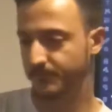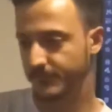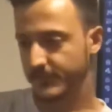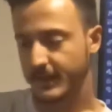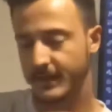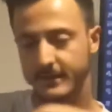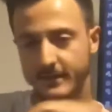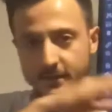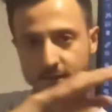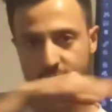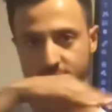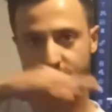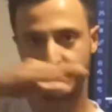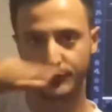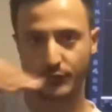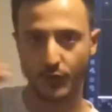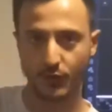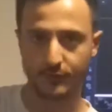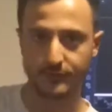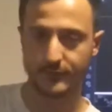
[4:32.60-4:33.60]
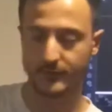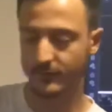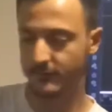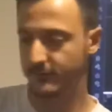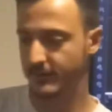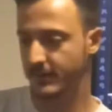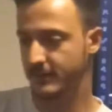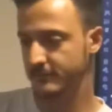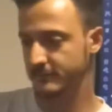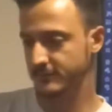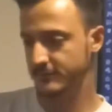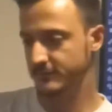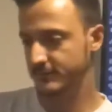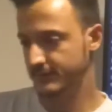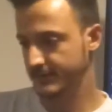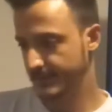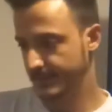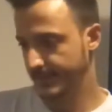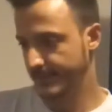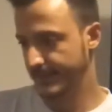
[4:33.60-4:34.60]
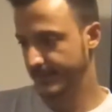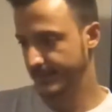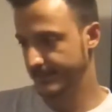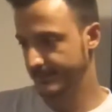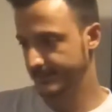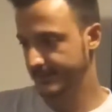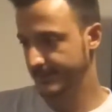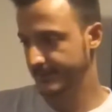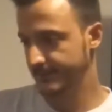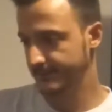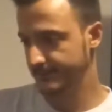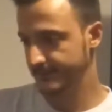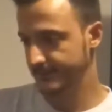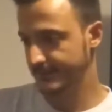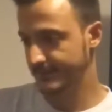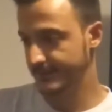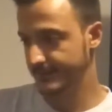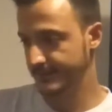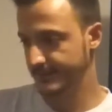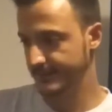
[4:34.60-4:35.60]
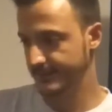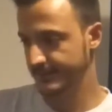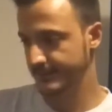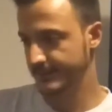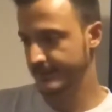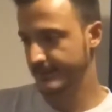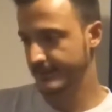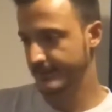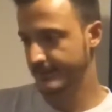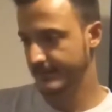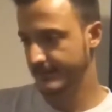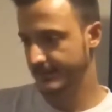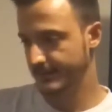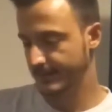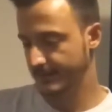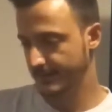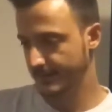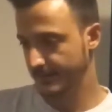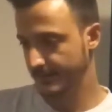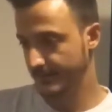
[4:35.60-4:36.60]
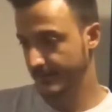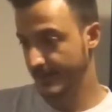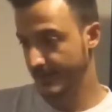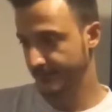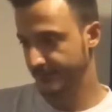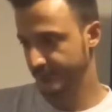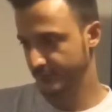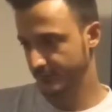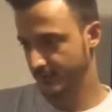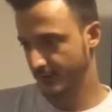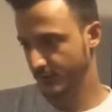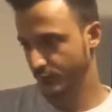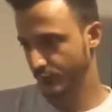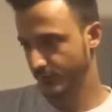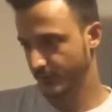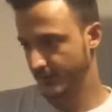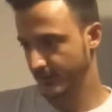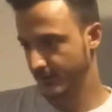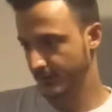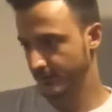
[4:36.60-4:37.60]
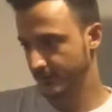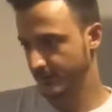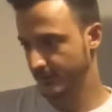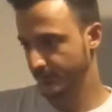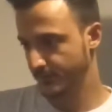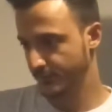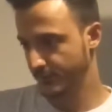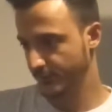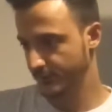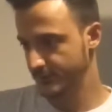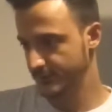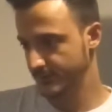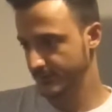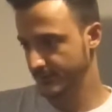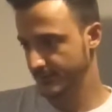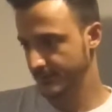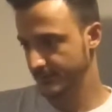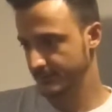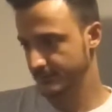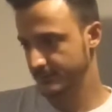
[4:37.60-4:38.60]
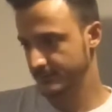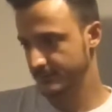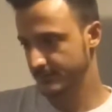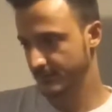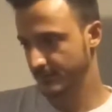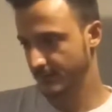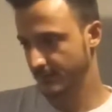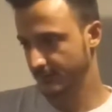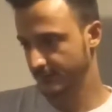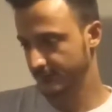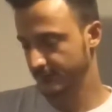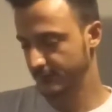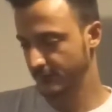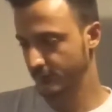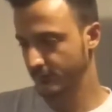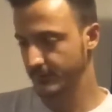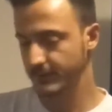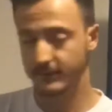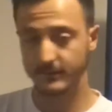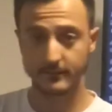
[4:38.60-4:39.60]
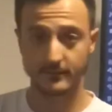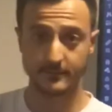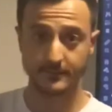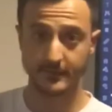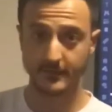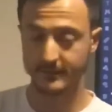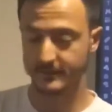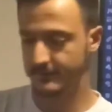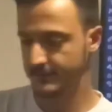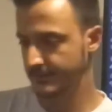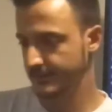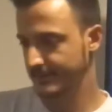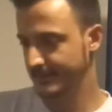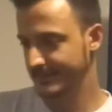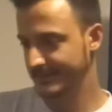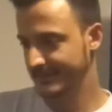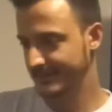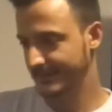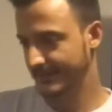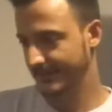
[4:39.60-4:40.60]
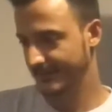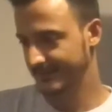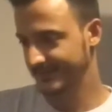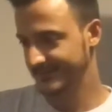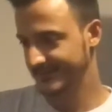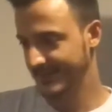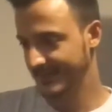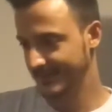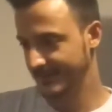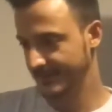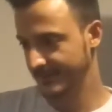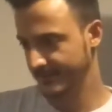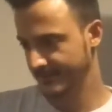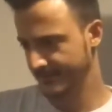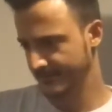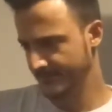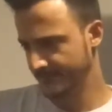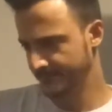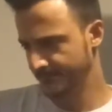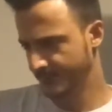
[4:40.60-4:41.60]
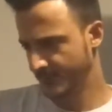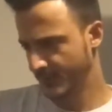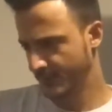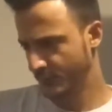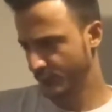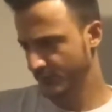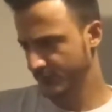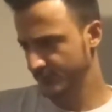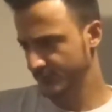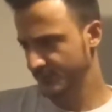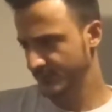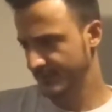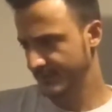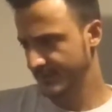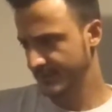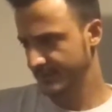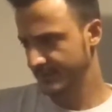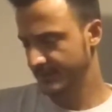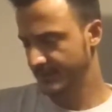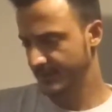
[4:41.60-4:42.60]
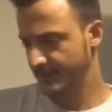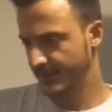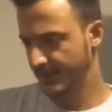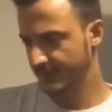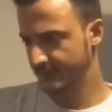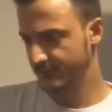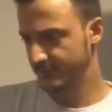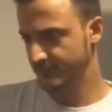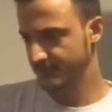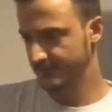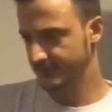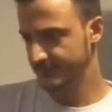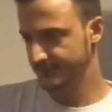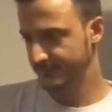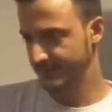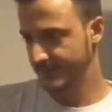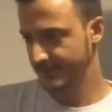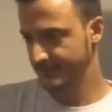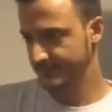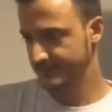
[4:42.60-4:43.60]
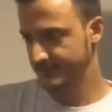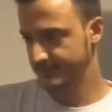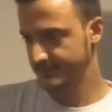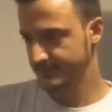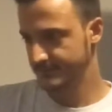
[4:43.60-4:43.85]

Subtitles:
and then just hover around, and that is a key level, and we are approaching it slowly but steadily. Once we get there, I do expect,